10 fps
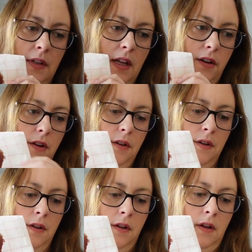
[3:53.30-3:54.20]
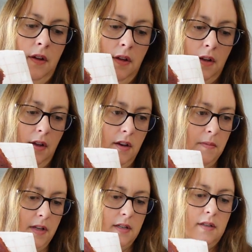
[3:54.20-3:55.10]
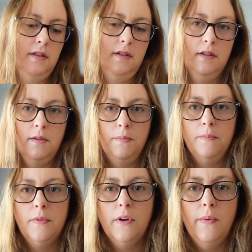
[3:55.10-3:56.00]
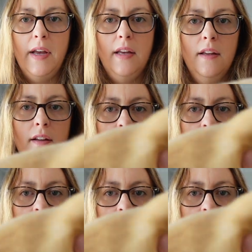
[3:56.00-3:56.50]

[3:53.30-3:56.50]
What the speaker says: hello, can you please go away?